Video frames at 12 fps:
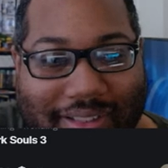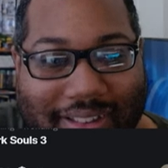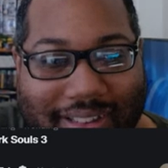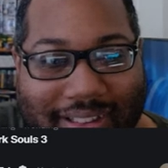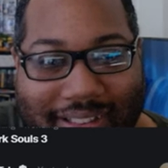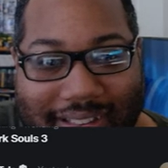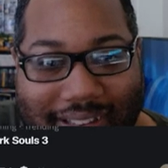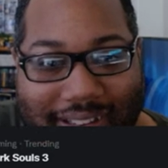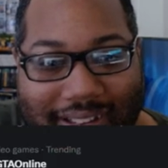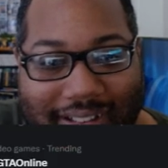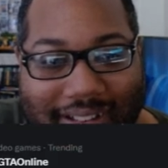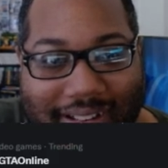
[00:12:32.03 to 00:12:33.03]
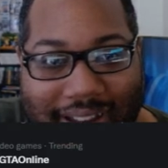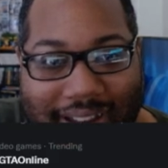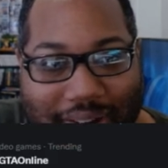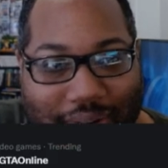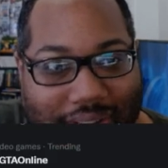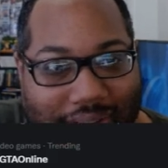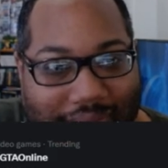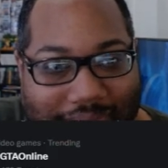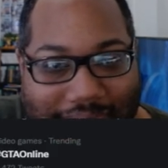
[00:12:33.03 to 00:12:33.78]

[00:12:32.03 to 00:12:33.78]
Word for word: Like uh, irony."